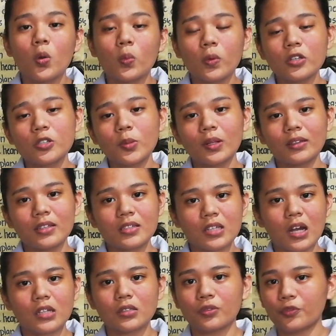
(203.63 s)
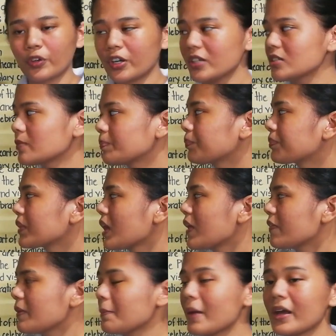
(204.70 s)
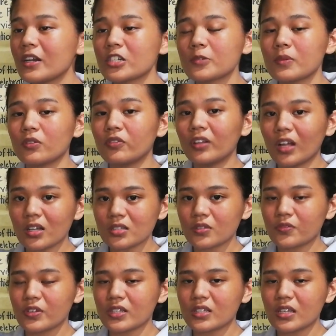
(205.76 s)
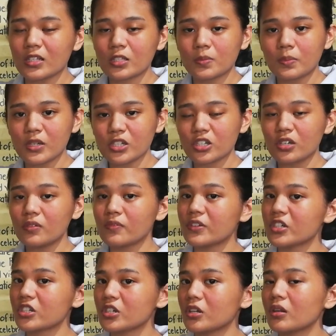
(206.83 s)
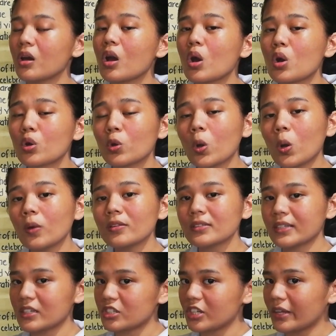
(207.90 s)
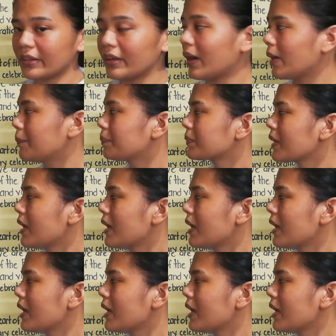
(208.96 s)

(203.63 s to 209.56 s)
which we'll discuss first the management philosophies, its mission, vision, goals, etc.